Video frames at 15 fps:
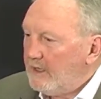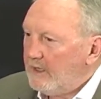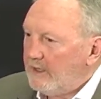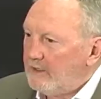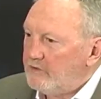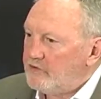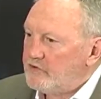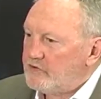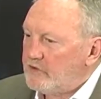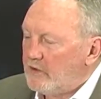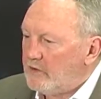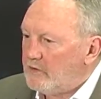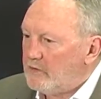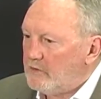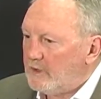And
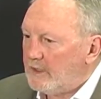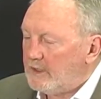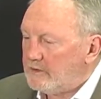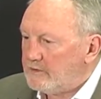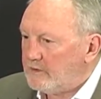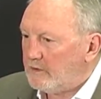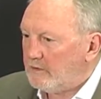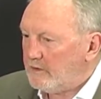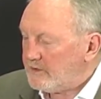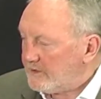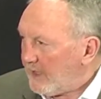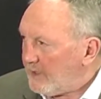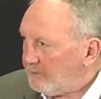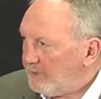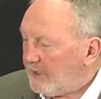so there's
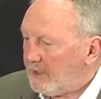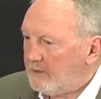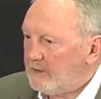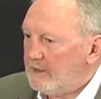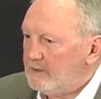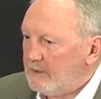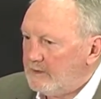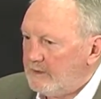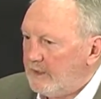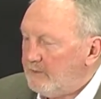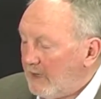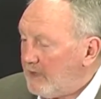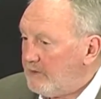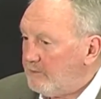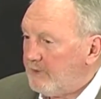that part. And then the
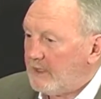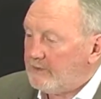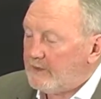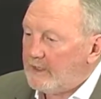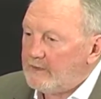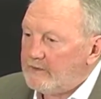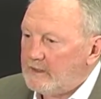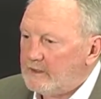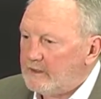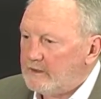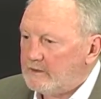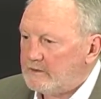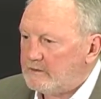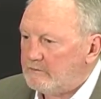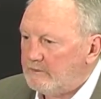other part that I think
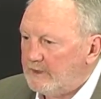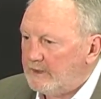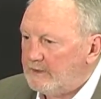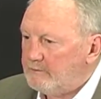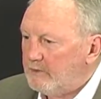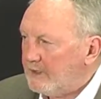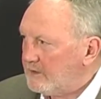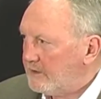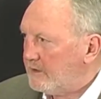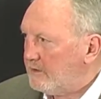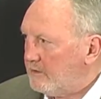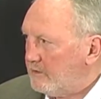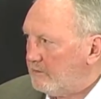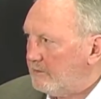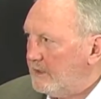really brings it
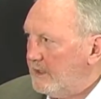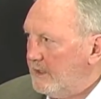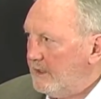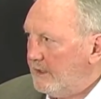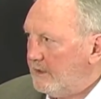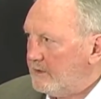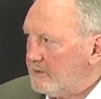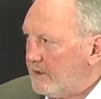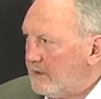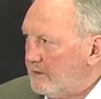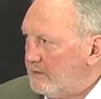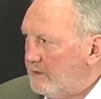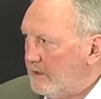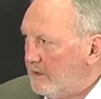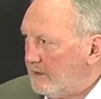home is our
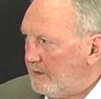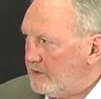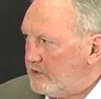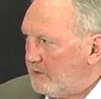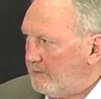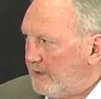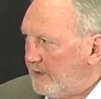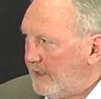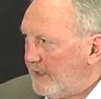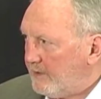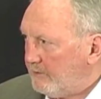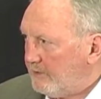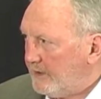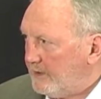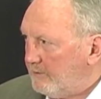knowledge about how
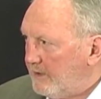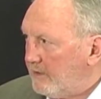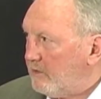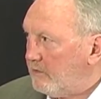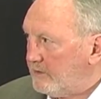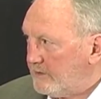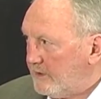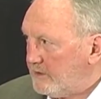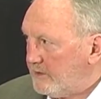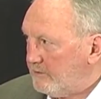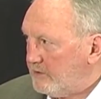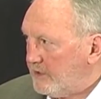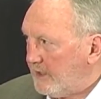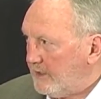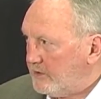to bring about whole
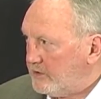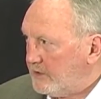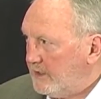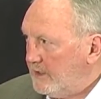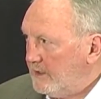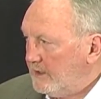system change.